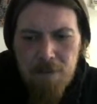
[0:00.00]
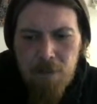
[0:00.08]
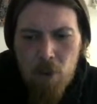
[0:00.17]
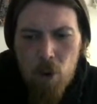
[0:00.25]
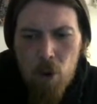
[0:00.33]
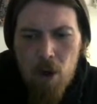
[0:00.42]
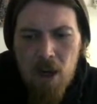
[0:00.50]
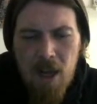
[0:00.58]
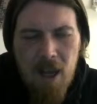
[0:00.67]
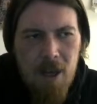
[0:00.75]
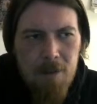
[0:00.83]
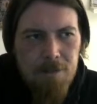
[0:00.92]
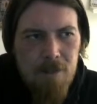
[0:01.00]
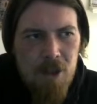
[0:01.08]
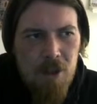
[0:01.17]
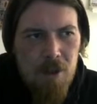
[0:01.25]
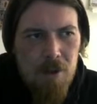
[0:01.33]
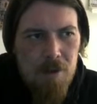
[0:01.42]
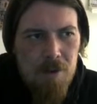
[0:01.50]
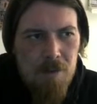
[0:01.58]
for Hughes.